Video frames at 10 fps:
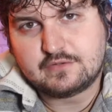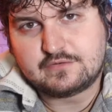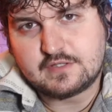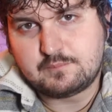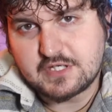
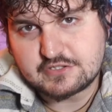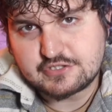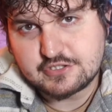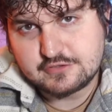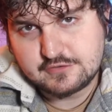send
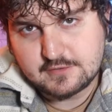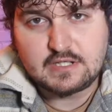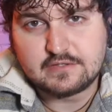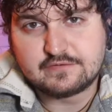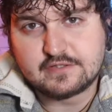pictures
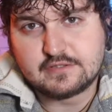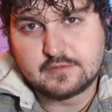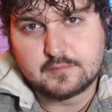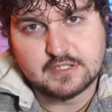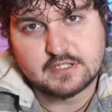and send
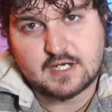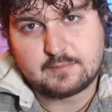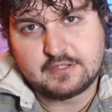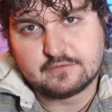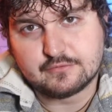them a
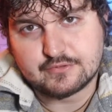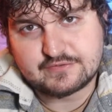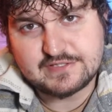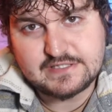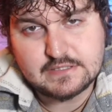copy of the
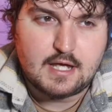receipt.